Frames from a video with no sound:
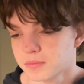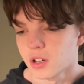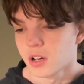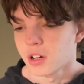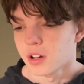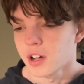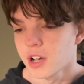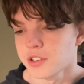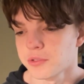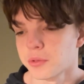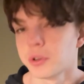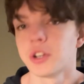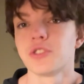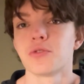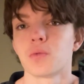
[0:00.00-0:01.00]
How's your
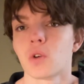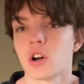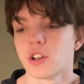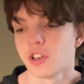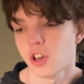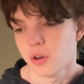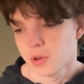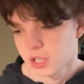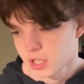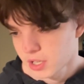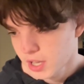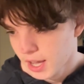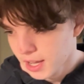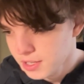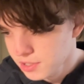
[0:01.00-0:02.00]
religion walk going?
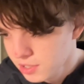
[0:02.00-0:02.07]
Has